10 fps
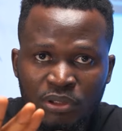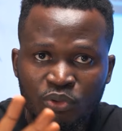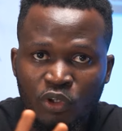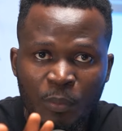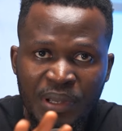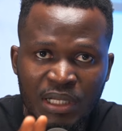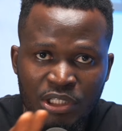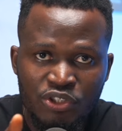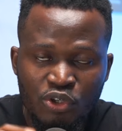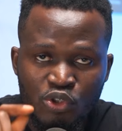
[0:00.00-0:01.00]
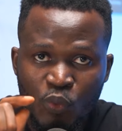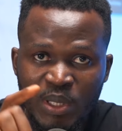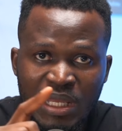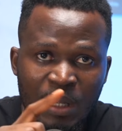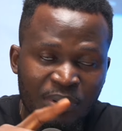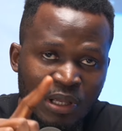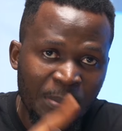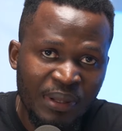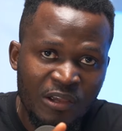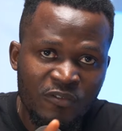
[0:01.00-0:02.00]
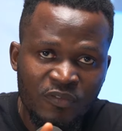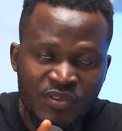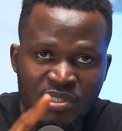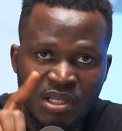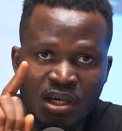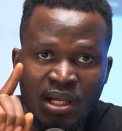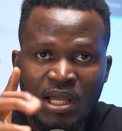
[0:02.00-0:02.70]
do not pay attention to when they're applying for visa,